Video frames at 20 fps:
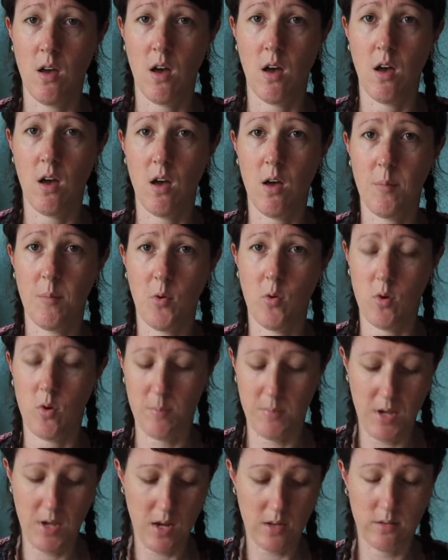or I'm
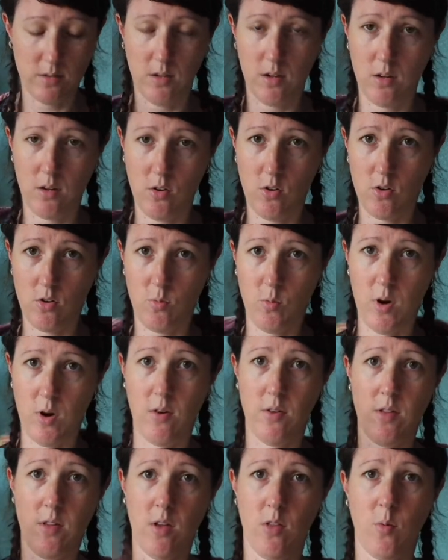guessing you can wear
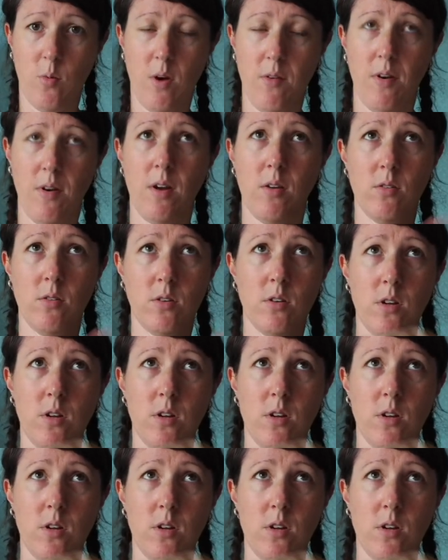it the other way around.